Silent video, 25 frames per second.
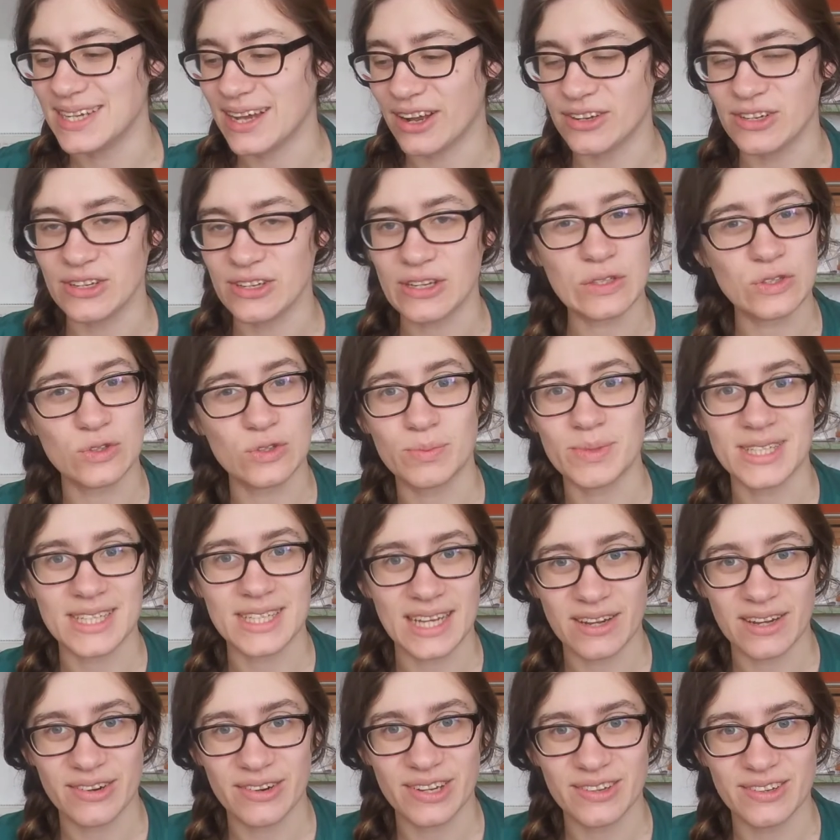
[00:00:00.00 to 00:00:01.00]
unusual
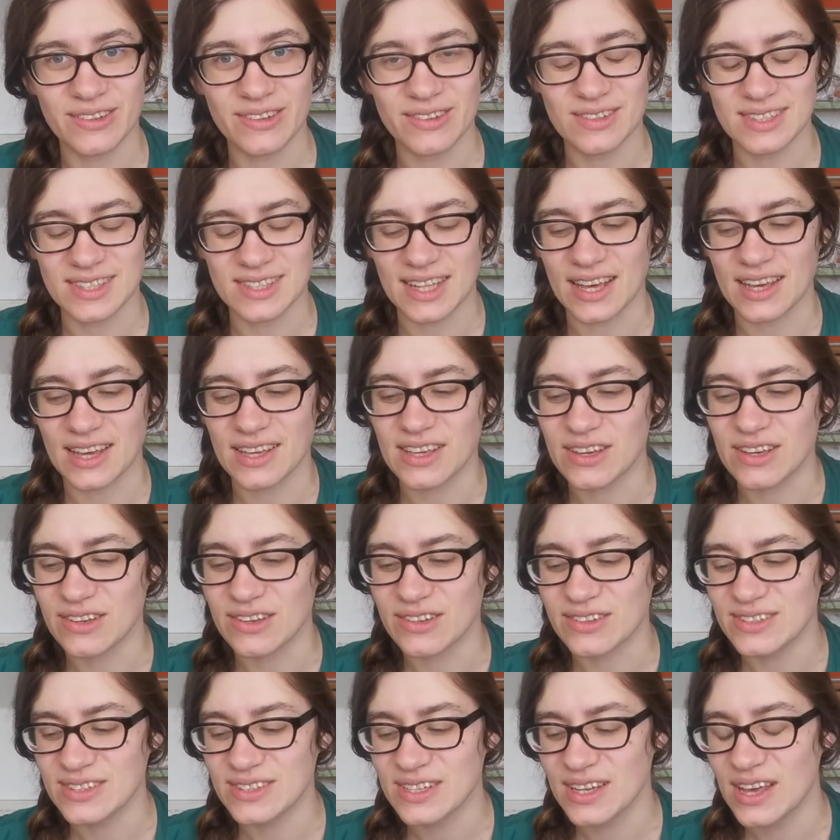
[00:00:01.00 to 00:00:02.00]
materials that are
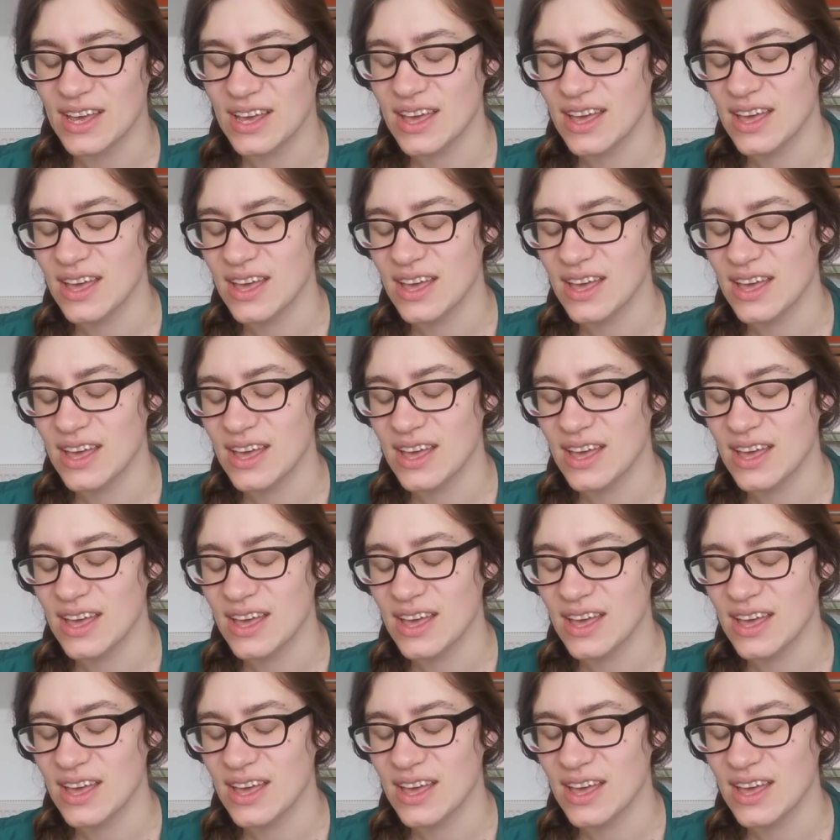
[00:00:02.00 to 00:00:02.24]
used.